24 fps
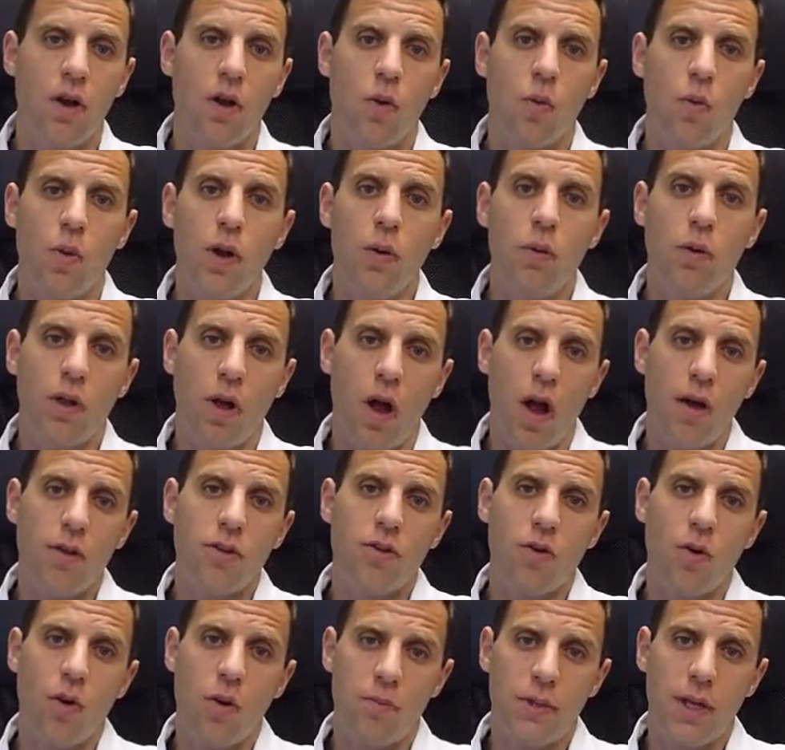We will
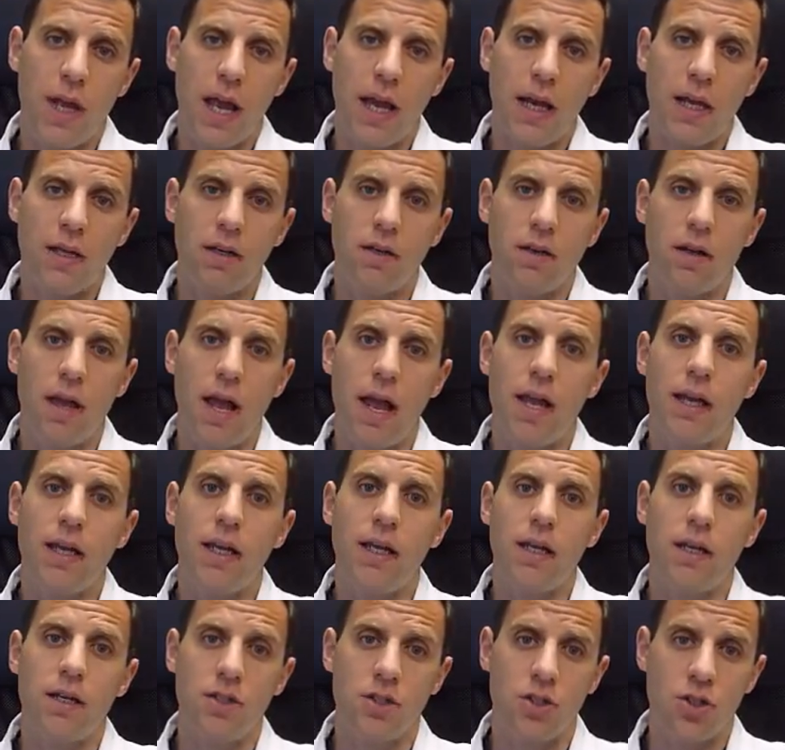also obtain
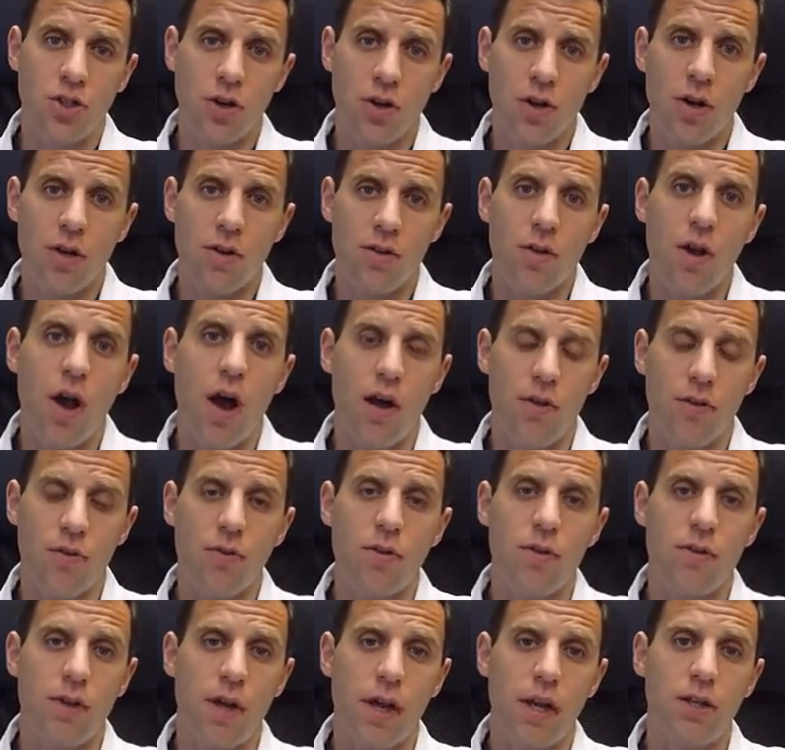any insurance
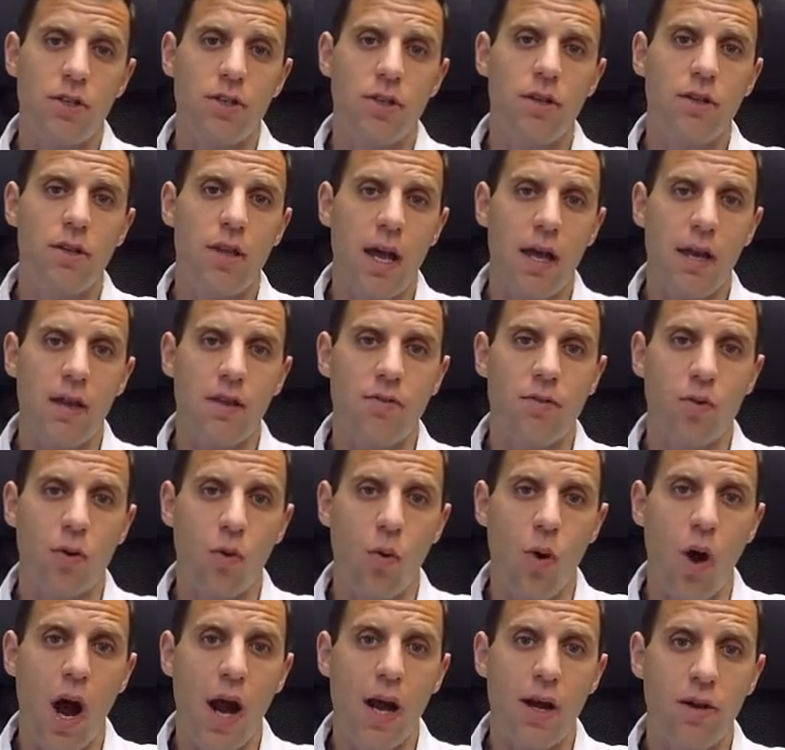authorization that is
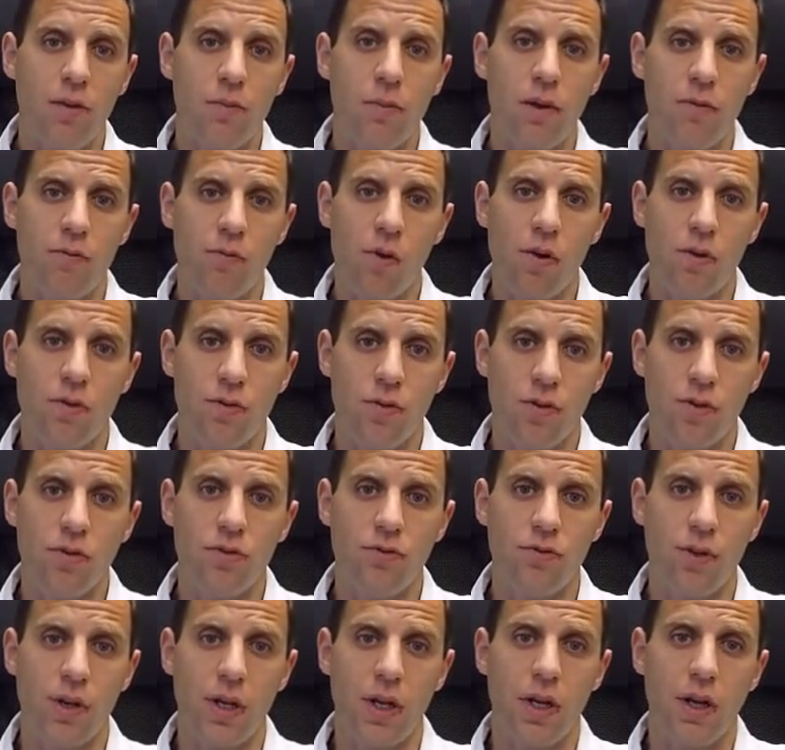required before
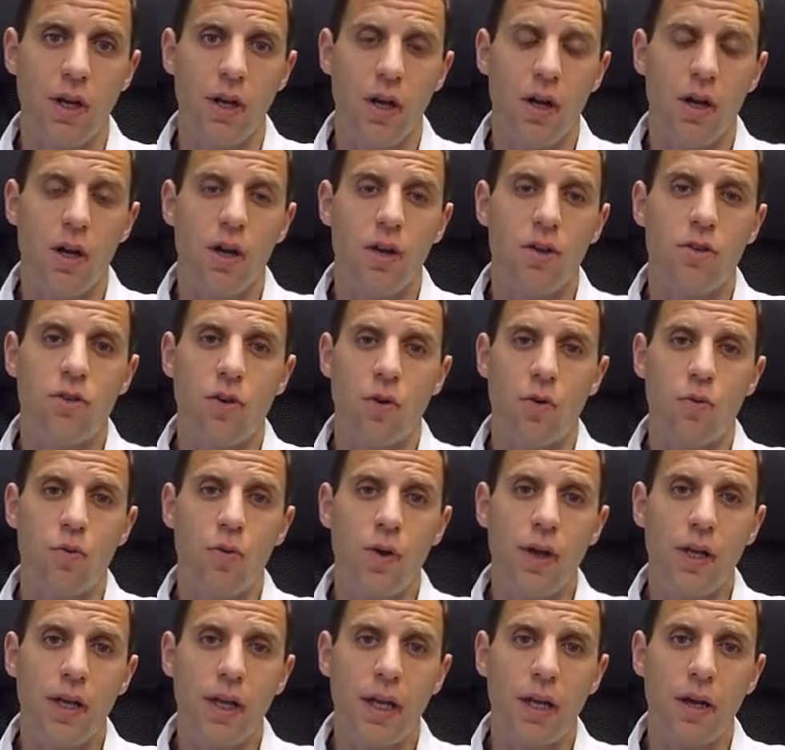surgery. So
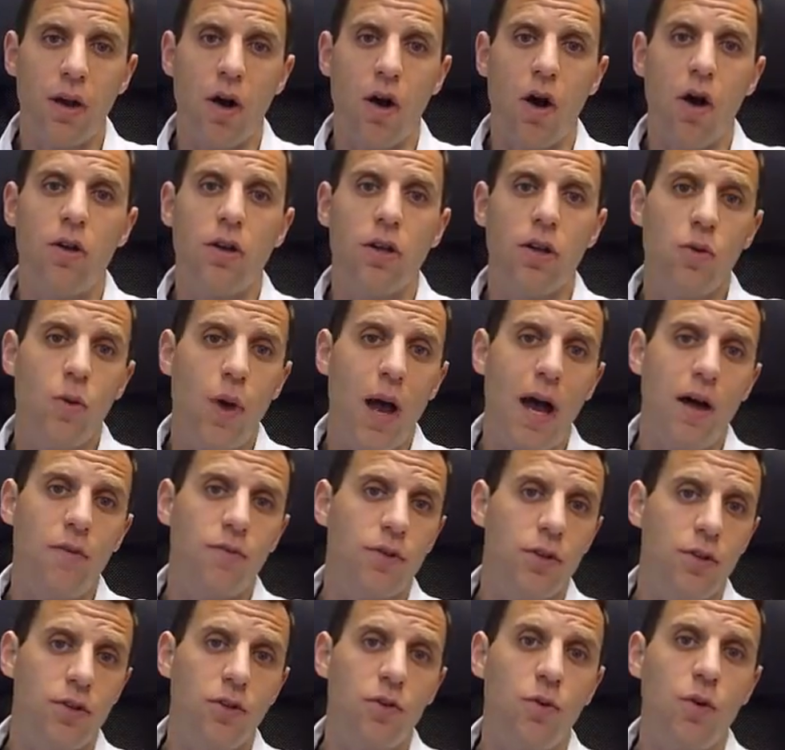really, all you have
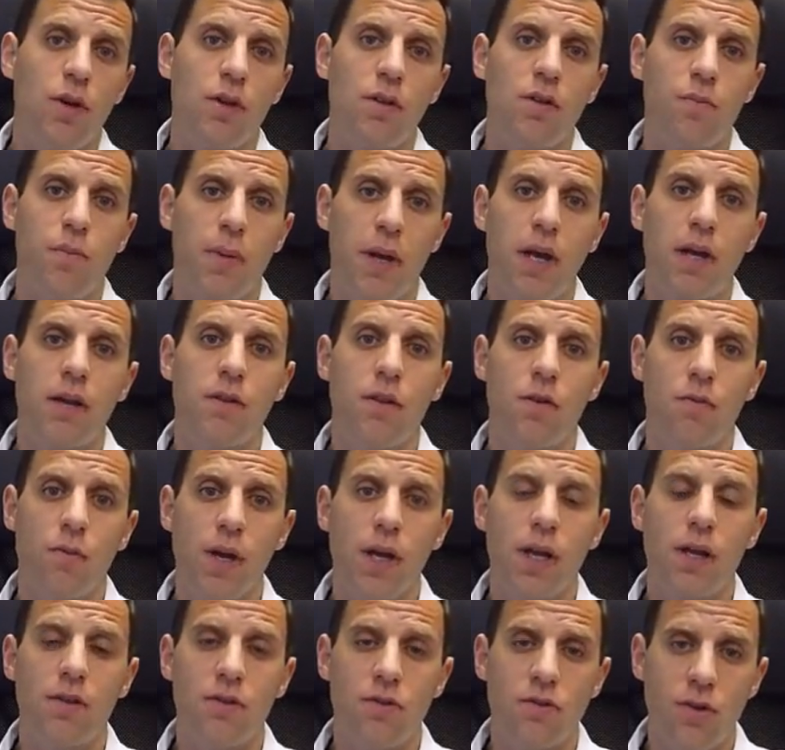to do is pick the
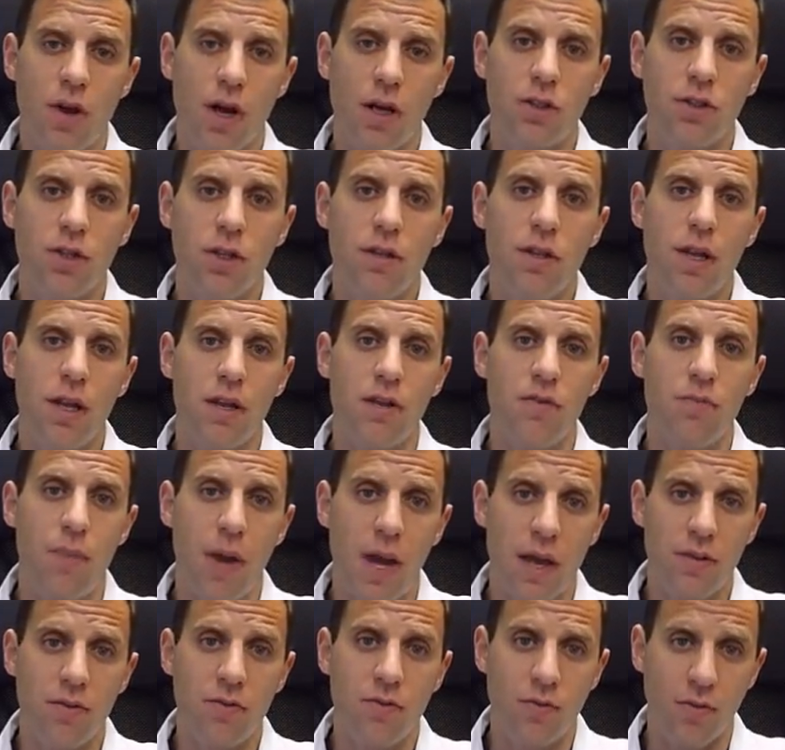reconstruction that is
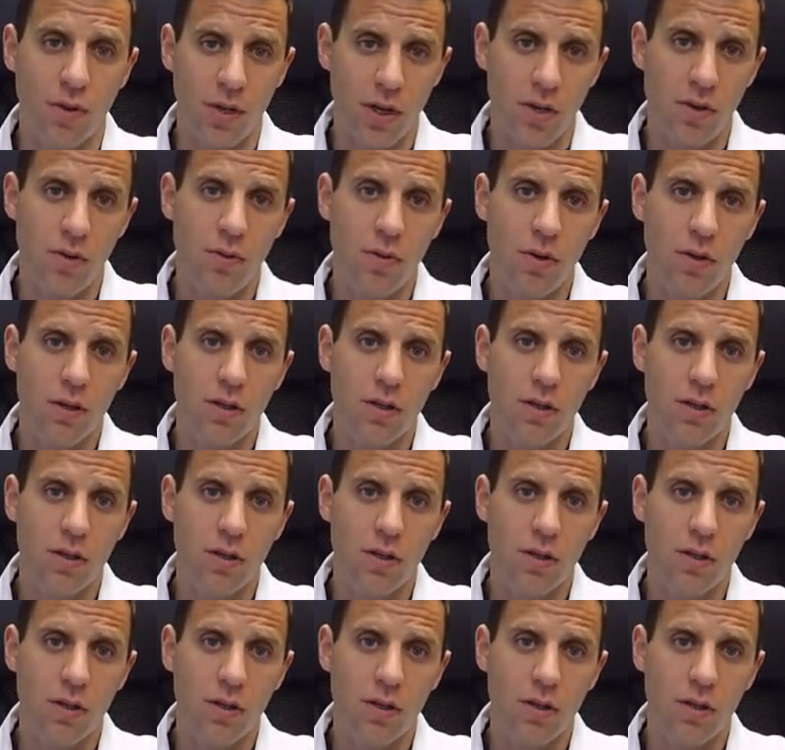best for you